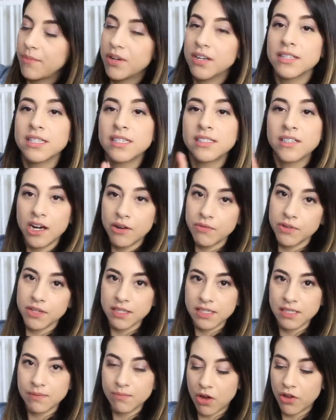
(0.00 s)
I'm going to start with
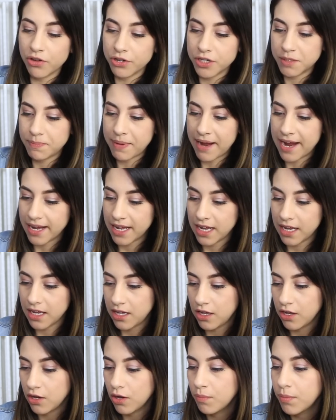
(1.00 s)
a smallish packing
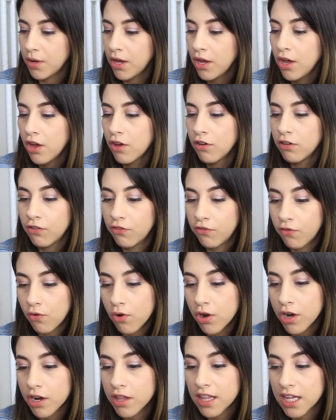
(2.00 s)
cube
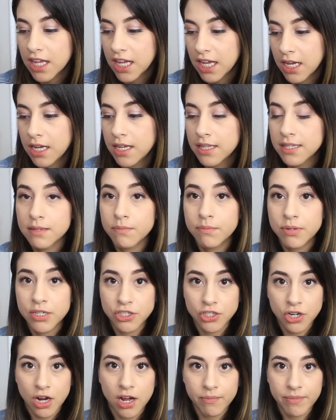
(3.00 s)
for the kids'
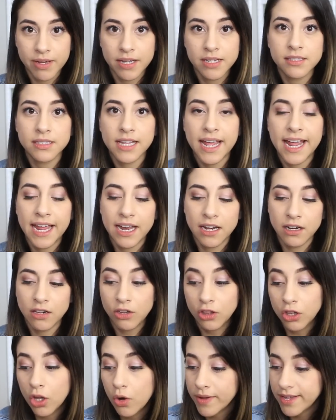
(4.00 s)
pajamas and
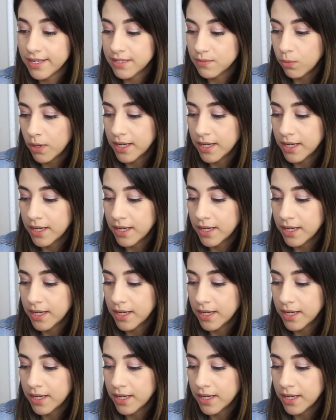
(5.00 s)
Chloe's